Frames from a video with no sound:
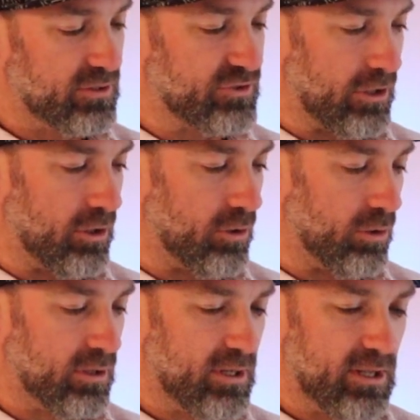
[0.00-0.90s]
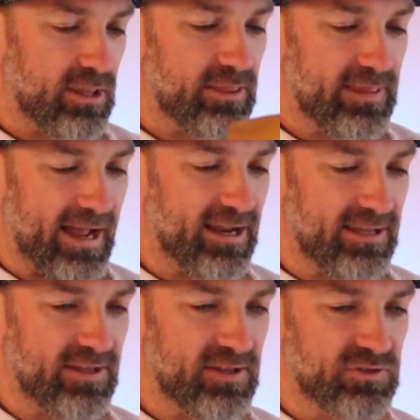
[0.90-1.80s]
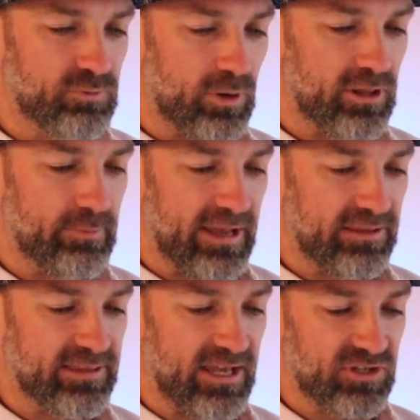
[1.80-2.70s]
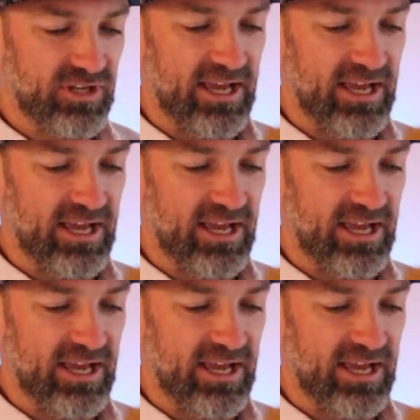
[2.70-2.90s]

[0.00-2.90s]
So that is one of the main things.